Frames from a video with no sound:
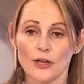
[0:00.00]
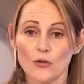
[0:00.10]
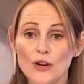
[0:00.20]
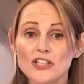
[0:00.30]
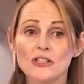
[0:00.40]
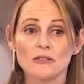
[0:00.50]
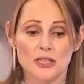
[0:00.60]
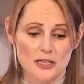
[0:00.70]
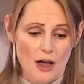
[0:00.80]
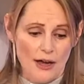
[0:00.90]
The original
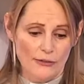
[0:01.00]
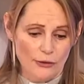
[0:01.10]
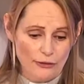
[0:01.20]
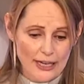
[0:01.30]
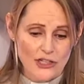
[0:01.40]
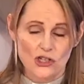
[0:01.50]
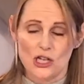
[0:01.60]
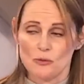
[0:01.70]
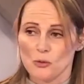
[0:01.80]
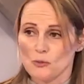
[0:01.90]
design for
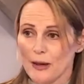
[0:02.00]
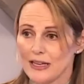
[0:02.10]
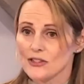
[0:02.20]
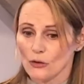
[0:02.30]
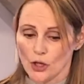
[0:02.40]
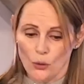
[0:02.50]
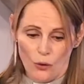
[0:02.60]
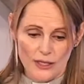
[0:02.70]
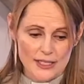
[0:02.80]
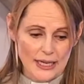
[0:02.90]
relationships was based on
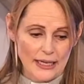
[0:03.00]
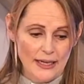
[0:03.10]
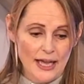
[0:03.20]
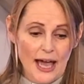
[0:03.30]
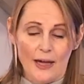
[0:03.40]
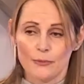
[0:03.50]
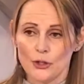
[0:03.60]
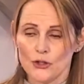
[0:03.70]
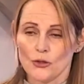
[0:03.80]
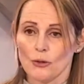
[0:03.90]
equality and
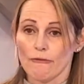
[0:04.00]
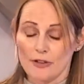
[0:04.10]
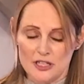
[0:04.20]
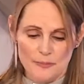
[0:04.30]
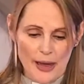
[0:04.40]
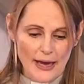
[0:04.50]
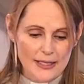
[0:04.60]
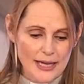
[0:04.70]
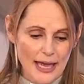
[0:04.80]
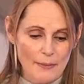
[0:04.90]
mutual
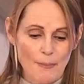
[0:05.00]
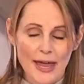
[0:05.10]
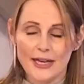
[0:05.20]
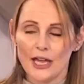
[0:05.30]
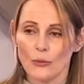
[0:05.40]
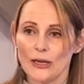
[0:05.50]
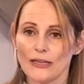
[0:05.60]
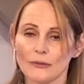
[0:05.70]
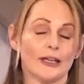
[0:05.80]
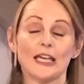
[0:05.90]
respect, and men
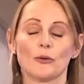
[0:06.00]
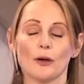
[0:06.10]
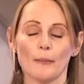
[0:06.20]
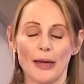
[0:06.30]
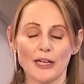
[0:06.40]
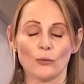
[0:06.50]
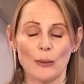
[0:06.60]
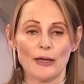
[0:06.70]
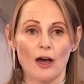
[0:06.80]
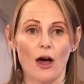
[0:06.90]
and
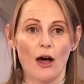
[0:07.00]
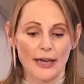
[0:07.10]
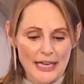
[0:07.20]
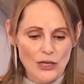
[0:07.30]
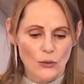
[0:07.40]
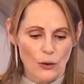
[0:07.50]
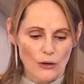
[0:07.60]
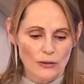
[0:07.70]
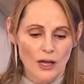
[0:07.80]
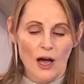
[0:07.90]
women are
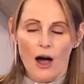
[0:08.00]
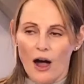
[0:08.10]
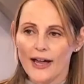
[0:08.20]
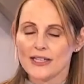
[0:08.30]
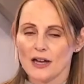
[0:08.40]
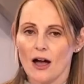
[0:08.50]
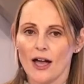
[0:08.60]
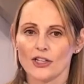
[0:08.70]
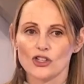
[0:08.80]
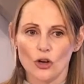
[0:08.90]
equal, eye to
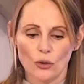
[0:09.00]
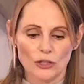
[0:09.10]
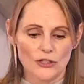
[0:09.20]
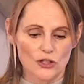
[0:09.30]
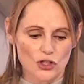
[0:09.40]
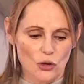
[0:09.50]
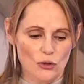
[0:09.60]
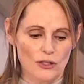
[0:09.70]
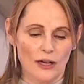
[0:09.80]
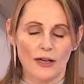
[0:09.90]
eye, shoulder to
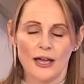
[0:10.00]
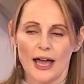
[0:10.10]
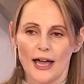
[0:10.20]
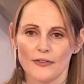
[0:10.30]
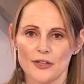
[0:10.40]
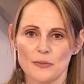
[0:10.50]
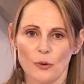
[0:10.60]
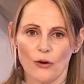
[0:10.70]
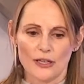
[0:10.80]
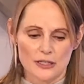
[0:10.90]
shoulder at this
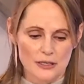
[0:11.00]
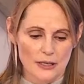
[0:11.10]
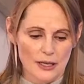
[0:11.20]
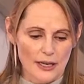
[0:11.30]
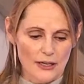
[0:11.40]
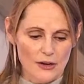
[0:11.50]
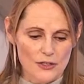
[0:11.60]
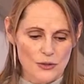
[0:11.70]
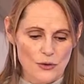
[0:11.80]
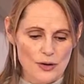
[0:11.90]
point in
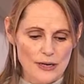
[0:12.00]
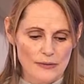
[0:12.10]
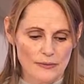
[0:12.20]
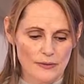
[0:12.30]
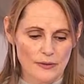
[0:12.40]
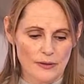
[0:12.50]
our story.